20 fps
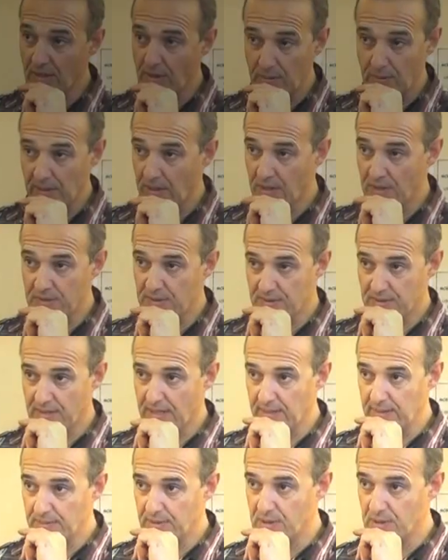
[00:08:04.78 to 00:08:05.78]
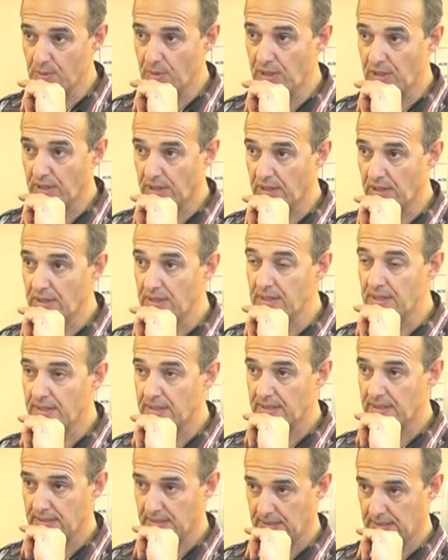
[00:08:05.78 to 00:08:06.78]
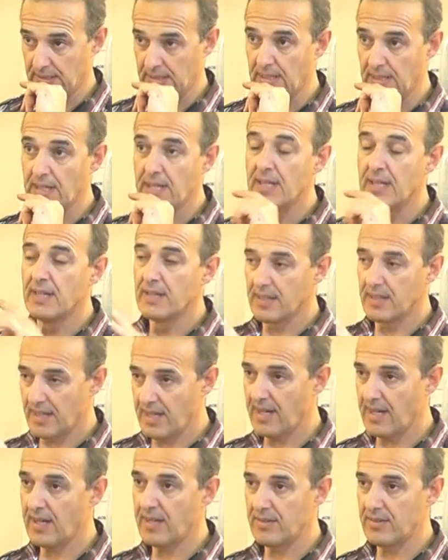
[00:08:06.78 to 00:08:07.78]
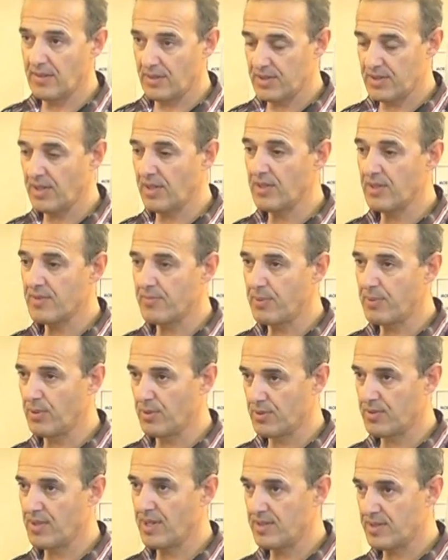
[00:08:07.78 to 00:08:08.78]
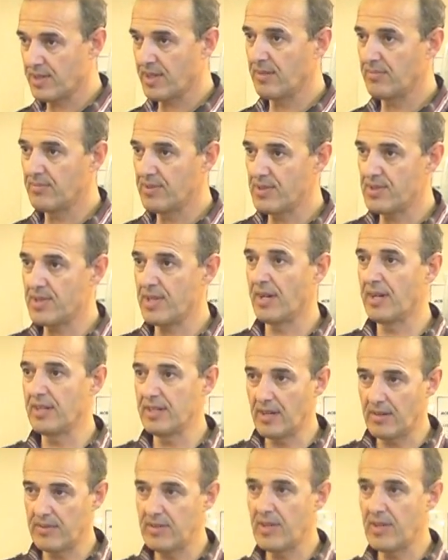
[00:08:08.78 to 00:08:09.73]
not a lot of sculptors work on. Yeah, and not a lot of portrait sculptors that I know